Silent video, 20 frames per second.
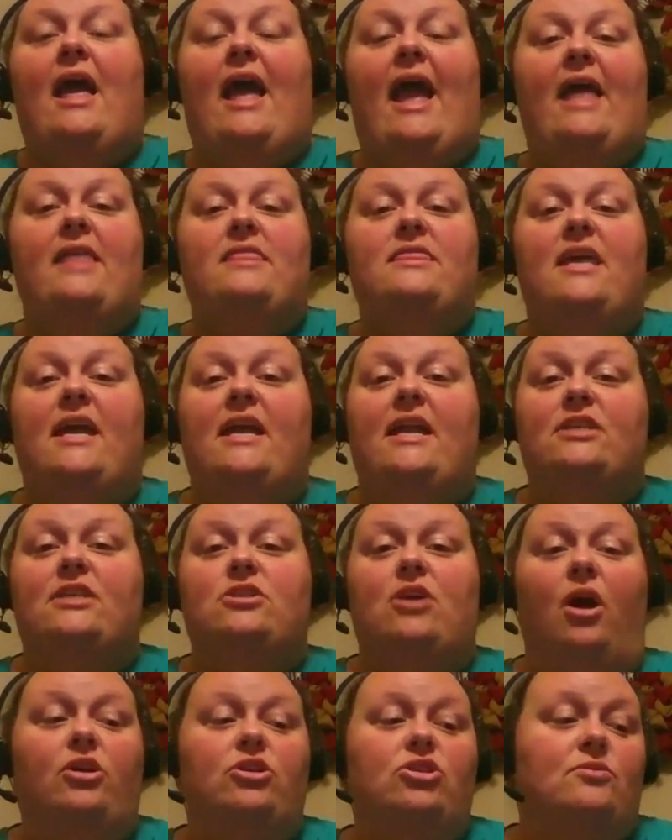And then as
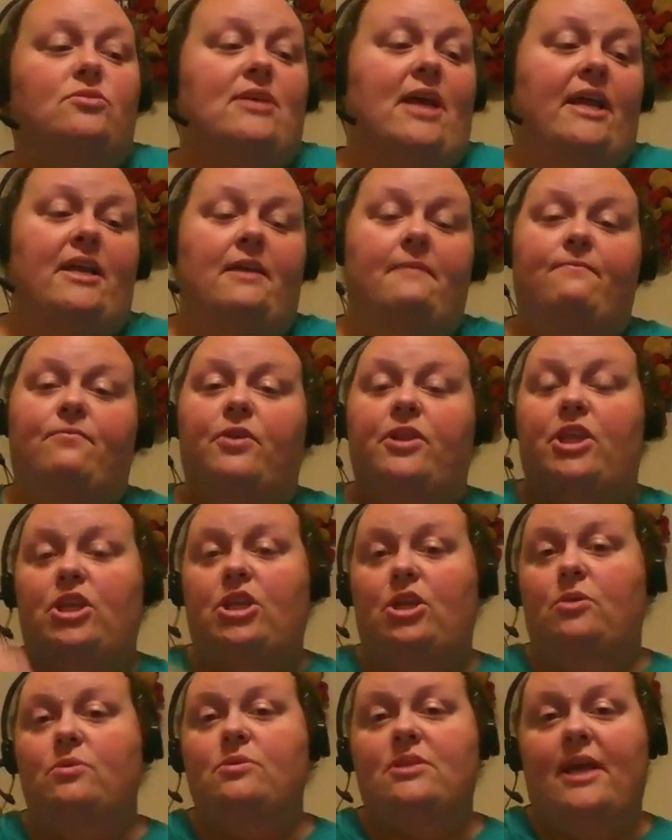long as you signed up for the
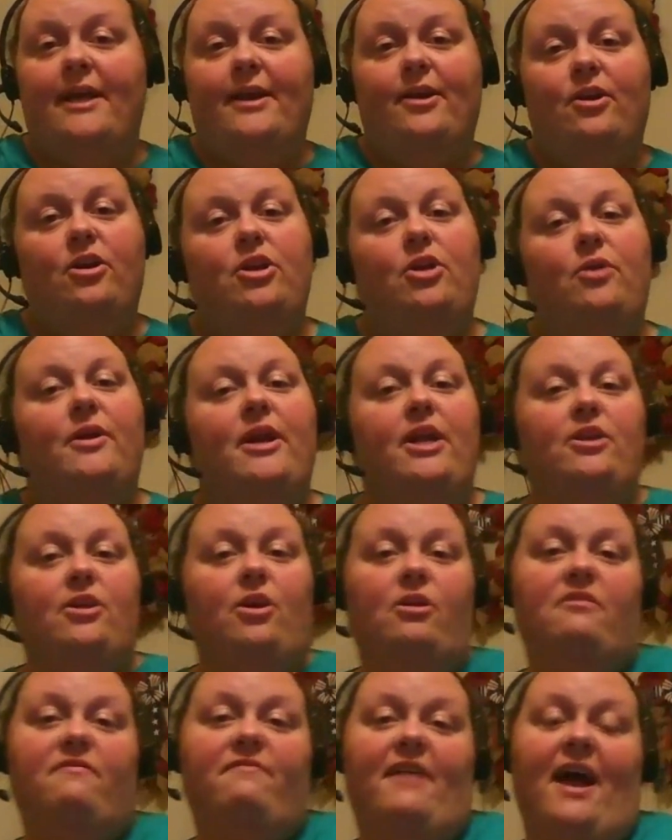newsletter, you'll get
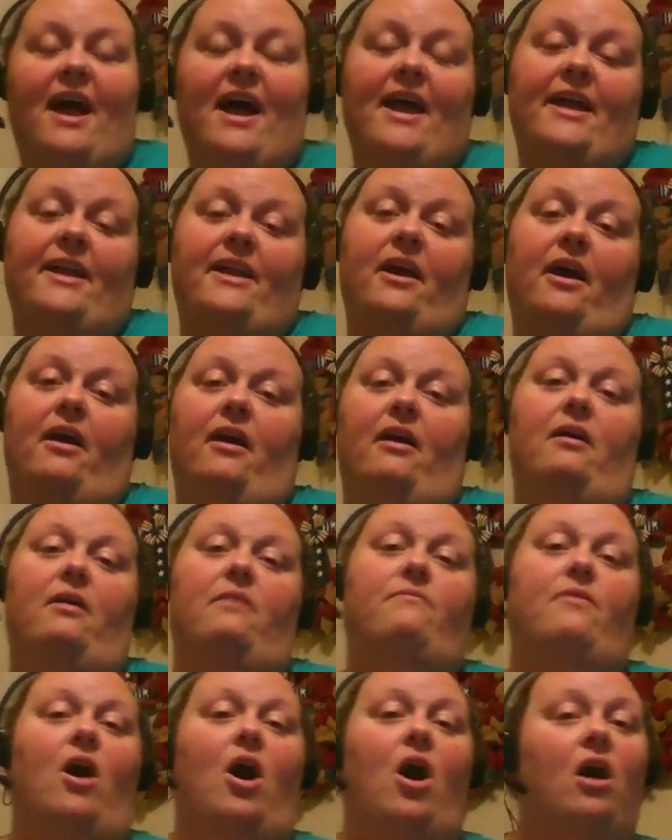notified
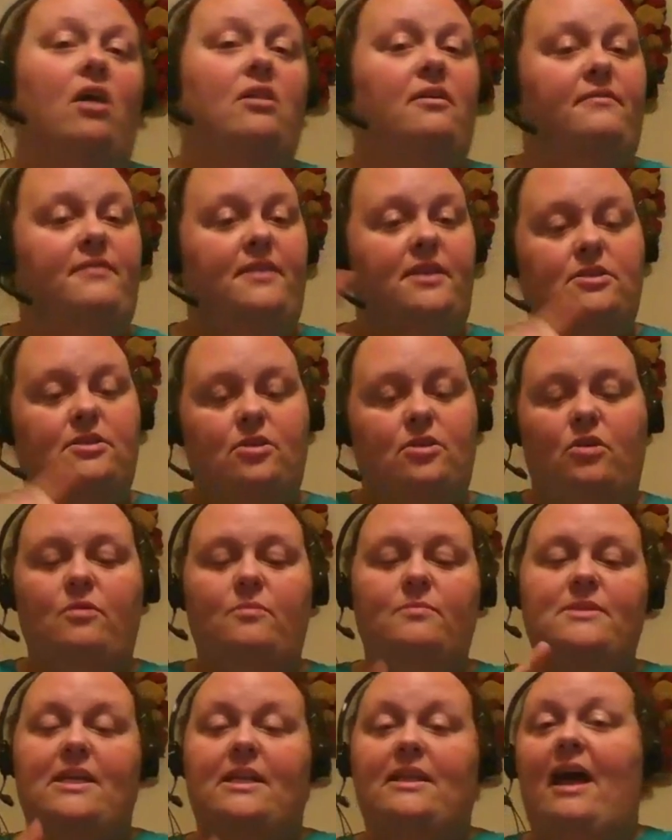of all of the
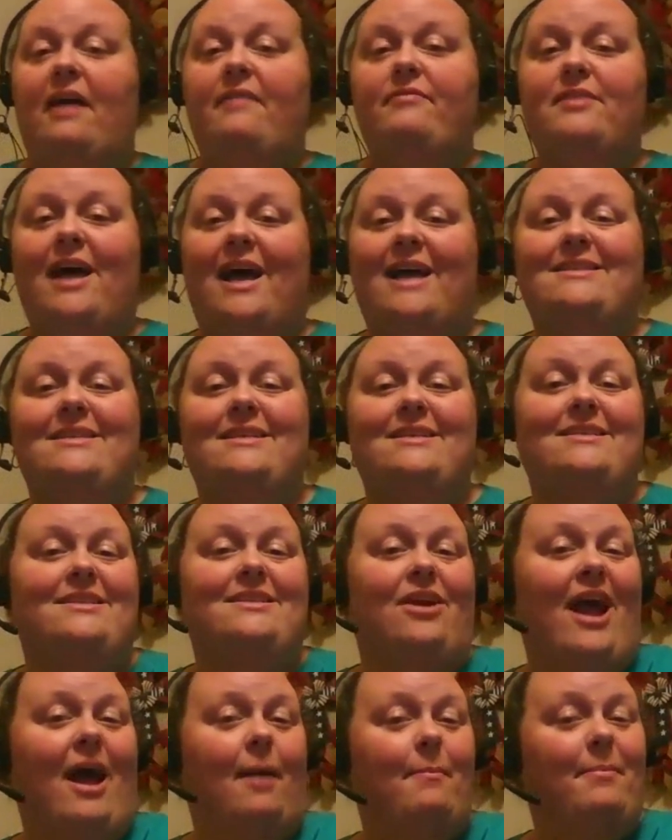Zooms and live classes.
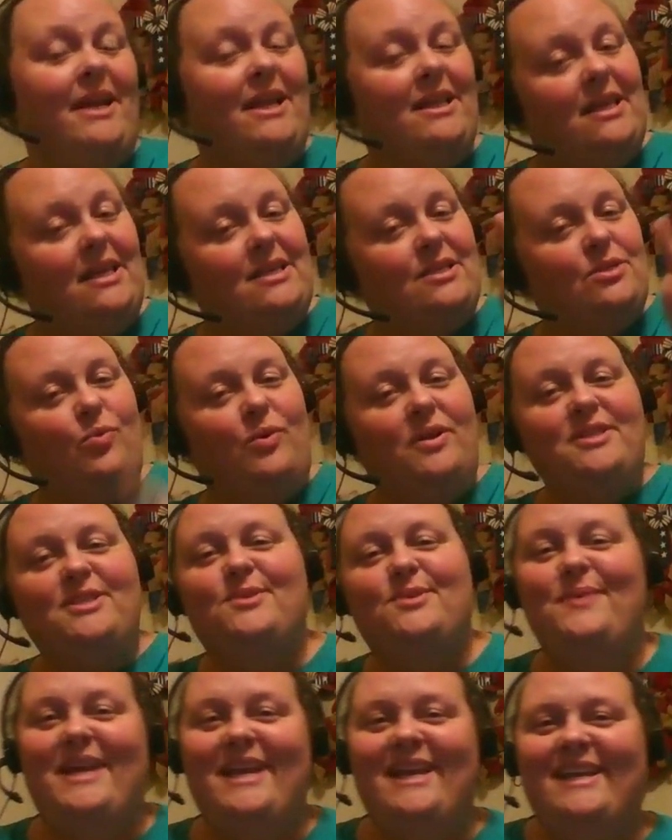They're happening at least once
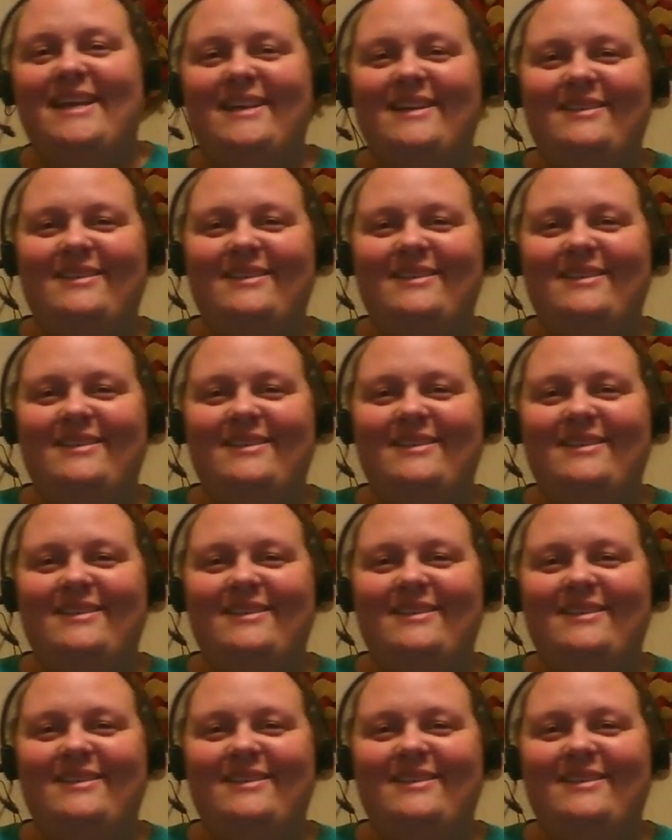a week.